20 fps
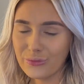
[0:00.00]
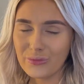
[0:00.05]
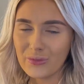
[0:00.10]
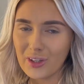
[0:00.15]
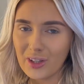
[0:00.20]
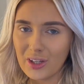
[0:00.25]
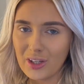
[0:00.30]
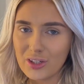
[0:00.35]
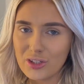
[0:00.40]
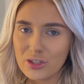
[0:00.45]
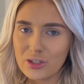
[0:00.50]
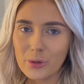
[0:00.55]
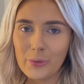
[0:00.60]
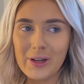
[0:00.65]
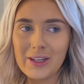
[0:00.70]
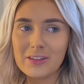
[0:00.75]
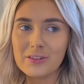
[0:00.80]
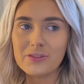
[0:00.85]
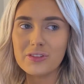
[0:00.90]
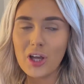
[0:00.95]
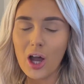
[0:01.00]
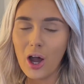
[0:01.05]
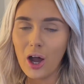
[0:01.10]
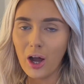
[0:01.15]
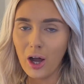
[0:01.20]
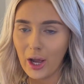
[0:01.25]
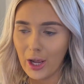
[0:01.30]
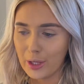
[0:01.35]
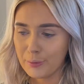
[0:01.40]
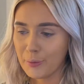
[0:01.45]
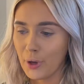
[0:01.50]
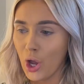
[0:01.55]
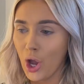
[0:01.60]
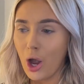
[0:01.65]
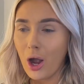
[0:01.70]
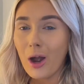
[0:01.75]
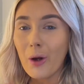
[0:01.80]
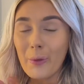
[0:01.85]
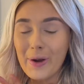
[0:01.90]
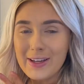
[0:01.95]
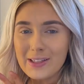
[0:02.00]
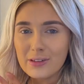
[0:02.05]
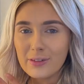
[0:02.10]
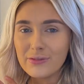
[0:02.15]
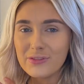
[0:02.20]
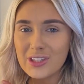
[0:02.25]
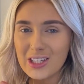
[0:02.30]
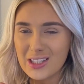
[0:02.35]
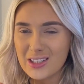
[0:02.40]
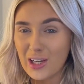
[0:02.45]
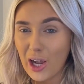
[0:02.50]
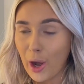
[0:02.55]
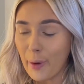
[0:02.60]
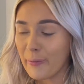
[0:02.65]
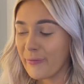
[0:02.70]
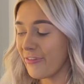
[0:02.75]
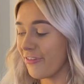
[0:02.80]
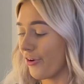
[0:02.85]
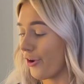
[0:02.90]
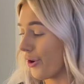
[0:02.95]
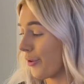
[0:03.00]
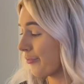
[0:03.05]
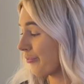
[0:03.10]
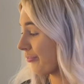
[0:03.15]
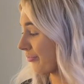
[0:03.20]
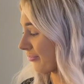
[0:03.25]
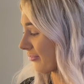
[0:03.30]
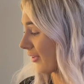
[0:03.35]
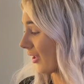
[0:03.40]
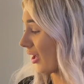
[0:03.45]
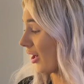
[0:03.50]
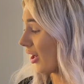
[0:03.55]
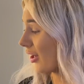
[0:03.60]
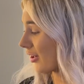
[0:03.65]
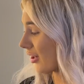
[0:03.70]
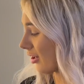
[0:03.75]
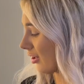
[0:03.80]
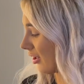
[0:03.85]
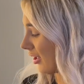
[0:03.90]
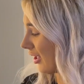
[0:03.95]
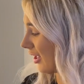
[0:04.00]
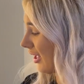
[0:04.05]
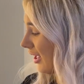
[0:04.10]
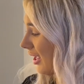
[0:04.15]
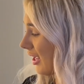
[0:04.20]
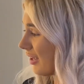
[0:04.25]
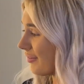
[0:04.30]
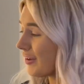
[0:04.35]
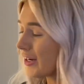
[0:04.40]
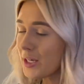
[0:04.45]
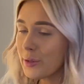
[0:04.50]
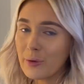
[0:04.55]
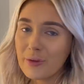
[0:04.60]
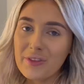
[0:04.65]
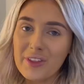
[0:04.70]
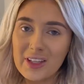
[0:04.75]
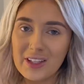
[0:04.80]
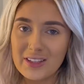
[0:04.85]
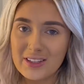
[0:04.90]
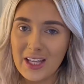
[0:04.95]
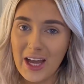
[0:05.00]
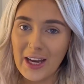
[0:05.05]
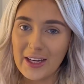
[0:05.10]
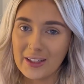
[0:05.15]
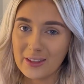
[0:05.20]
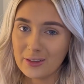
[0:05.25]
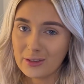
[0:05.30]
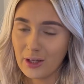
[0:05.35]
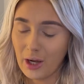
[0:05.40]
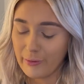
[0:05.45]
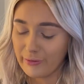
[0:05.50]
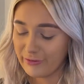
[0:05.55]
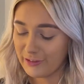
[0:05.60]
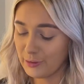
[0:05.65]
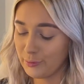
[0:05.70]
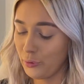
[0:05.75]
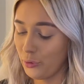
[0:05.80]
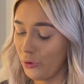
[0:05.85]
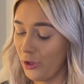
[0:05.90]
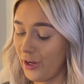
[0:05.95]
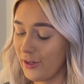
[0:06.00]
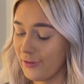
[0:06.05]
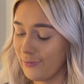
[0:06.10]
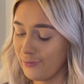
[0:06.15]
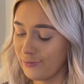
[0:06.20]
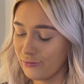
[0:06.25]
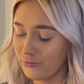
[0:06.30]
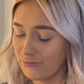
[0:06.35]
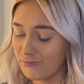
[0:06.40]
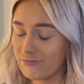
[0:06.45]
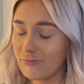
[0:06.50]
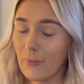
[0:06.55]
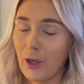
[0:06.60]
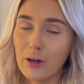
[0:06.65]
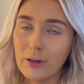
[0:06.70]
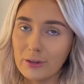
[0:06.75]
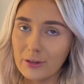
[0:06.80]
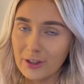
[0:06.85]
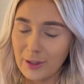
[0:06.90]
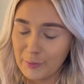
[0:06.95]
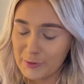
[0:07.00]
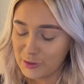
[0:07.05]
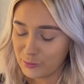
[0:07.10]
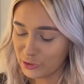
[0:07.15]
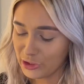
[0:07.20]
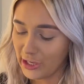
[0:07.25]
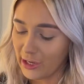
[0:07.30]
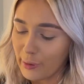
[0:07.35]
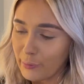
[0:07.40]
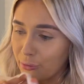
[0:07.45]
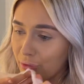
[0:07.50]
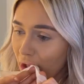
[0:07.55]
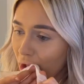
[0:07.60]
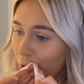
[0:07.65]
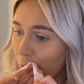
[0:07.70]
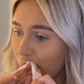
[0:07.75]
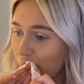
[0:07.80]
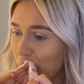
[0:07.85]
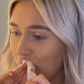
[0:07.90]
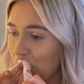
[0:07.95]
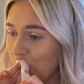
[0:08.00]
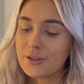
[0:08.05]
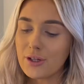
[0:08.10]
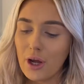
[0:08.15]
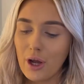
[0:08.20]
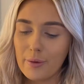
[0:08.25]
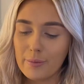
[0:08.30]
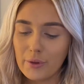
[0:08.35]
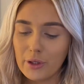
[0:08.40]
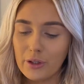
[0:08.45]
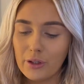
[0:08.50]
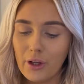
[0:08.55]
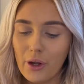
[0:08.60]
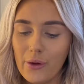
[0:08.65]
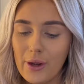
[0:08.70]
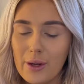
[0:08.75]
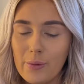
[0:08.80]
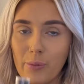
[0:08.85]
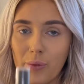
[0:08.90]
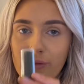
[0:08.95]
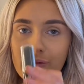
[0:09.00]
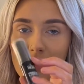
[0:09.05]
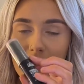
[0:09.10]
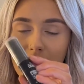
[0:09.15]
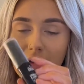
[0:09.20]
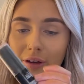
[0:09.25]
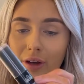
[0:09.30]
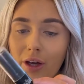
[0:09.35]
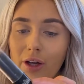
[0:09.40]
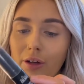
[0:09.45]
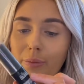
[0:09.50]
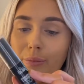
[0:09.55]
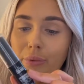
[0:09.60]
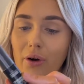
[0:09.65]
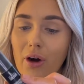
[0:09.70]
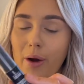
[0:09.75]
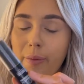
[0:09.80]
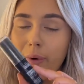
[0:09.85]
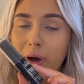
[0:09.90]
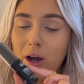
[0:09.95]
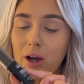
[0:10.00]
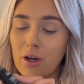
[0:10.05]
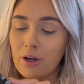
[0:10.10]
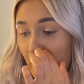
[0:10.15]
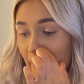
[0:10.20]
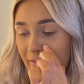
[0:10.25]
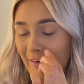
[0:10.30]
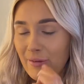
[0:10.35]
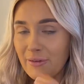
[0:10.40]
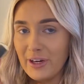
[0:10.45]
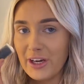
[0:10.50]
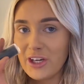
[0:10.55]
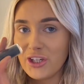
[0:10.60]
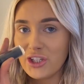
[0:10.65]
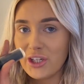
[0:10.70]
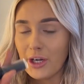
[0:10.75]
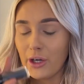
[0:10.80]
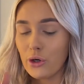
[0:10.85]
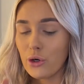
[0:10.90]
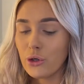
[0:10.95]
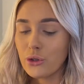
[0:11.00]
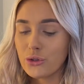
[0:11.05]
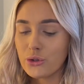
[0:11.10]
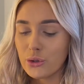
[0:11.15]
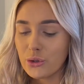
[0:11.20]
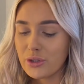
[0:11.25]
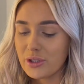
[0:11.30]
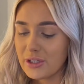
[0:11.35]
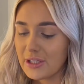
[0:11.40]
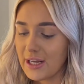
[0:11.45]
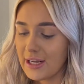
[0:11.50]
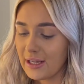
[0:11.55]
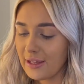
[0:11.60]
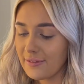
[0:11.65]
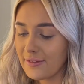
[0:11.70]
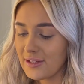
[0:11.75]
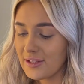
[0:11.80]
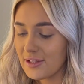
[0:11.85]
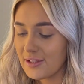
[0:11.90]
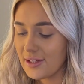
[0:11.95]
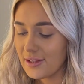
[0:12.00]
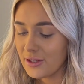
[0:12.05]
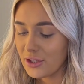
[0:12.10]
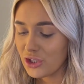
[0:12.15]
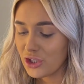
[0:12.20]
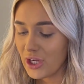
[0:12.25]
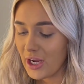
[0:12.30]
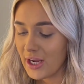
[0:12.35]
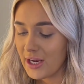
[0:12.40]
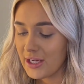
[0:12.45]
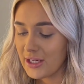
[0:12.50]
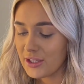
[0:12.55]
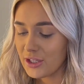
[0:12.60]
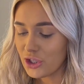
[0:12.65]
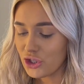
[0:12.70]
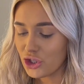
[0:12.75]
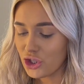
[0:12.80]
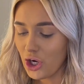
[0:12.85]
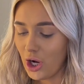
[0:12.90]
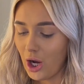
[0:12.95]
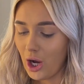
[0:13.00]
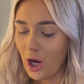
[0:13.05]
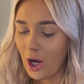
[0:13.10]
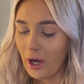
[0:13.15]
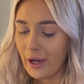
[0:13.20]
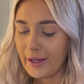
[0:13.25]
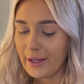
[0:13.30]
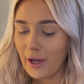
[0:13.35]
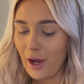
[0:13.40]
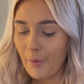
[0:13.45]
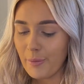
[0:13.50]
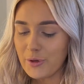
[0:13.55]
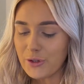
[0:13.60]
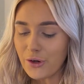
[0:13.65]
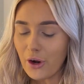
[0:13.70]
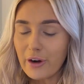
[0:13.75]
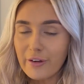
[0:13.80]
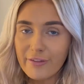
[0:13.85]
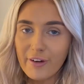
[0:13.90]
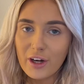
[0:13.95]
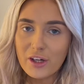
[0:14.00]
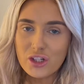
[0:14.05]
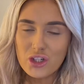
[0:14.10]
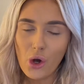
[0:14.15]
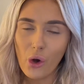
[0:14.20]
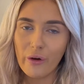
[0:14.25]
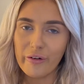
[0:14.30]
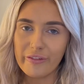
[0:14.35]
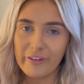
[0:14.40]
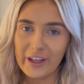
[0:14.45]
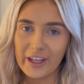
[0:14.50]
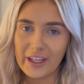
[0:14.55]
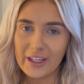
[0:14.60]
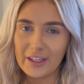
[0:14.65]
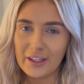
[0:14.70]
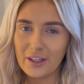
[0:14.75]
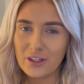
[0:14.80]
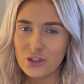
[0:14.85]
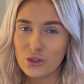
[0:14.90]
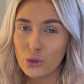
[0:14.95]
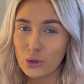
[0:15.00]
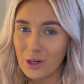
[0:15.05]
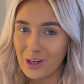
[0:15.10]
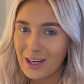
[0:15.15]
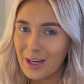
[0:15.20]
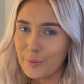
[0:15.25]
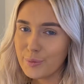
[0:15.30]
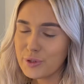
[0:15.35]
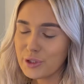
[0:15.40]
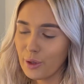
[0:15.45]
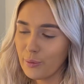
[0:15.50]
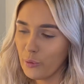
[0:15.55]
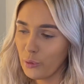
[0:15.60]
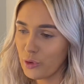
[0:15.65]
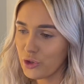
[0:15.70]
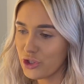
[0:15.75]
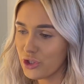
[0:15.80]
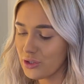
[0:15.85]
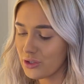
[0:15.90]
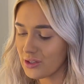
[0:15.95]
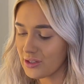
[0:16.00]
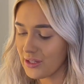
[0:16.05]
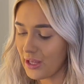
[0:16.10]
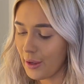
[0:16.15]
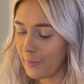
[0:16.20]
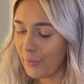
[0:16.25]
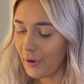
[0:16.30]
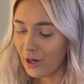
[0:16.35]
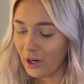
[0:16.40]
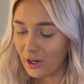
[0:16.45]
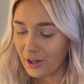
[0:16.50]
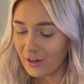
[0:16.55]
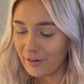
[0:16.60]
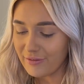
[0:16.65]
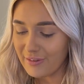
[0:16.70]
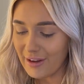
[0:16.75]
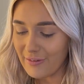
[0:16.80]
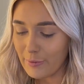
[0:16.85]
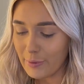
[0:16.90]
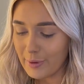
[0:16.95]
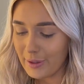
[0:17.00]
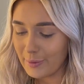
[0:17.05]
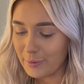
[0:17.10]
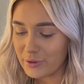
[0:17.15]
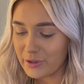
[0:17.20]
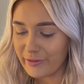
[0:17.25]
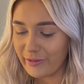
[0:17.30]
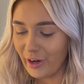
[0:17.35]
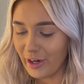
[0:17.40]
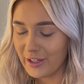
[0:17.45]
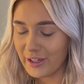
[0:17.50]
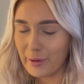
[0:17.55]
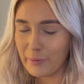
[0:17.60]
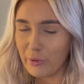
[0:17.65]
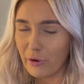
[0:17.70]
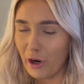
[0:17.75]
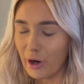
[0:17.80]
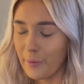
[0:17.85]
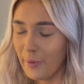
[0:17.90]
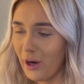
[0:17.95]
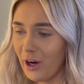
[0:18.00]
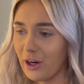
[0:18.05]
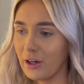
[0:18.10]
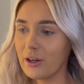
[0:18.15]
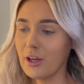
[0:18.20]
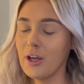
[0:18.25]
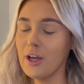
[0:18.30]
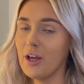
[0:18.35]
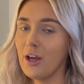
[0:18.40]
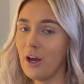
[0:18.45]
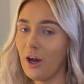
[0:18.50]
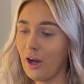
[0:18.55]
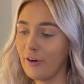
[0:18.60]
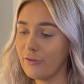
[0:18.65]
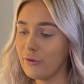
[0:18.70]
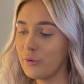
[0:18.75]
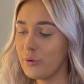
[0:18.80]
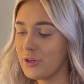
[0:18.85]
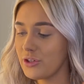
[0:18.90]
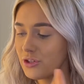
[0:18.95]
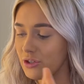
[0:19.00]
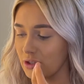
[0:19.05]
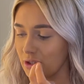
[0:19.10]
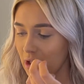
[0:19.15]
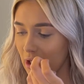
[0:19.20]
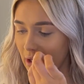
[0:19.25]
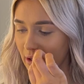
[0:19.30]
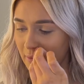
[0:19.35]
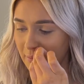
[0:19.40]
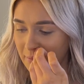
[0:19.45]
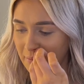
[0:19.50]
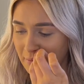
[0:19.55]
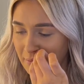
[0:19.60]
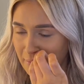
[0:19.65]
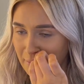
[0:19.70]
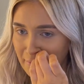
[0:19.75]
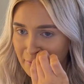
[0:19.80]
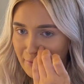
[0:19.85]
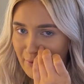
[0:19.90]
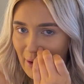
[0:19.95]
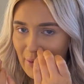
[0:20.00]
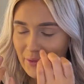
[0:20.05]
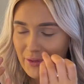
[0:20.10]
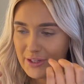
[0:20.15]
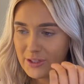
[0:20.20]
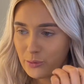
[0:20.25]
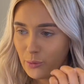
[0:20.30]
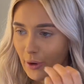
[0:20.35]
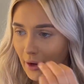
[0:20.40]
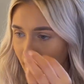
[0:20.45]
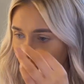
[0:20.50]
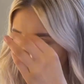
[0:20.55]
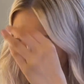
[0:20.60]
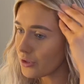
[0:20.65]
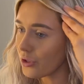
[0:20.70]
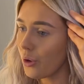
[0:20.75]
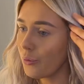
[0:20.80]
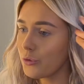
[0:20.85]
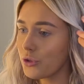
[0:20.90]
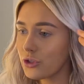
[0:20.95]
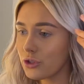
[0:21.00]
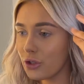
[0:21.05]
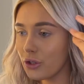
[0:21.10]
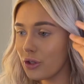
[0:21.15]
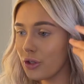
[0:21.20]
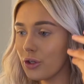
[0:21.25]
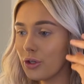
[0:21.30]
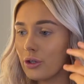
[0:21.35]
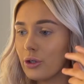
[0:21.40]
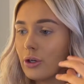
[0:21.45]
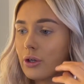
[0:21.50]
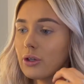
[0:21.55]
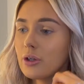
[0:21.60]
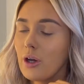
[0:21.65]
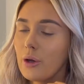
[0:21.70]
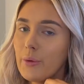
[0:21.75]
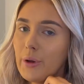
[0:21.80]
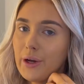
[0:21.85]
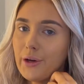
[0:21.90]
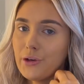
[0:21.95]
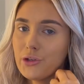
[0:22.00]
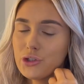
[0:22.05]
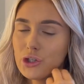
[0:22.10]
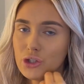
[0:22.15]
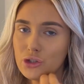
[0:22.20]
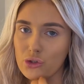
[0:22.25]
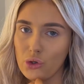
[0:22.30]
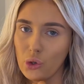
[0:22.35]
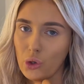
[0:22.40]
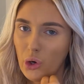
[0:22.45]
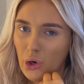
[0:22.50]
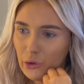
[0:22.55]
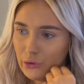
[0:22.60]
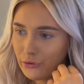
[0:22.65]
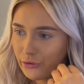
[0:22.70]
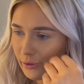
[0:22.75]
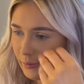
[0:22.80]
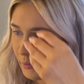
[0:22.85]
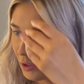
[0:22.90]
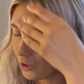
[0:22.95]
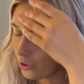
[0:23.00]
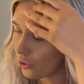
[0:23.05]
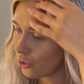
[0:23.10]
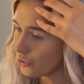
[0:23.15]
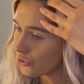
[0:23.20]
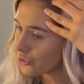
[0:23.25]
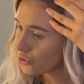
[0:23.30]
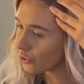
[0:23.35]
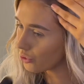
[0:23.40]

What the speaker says: it's just a waste of time, a waste of discomfort. Like, if anyone thinks tanning is comfortable, like, give me some tips. I'm gonna go in with the Primark foundation and contour stick, and this is in the shade Chai. I've been trying to find Toffee. Jordan Lipscomb always uses it, but I've never been able to find it in Primark. I've always just, like, found this one. So I'm just gonna go in and just draw on some, like, contour